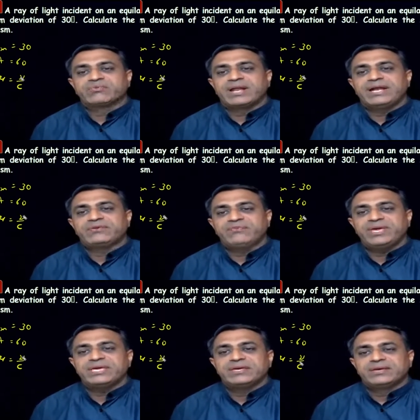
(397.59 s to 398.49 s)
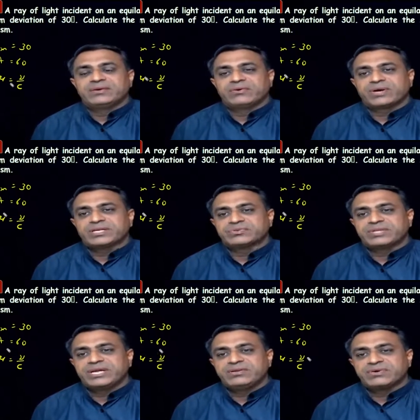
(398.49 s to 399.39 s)
light V, okay, so
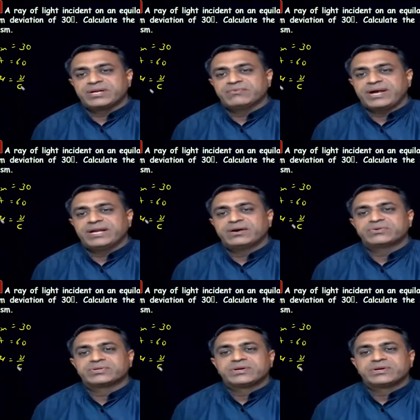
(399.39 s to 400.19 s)
then you can find out,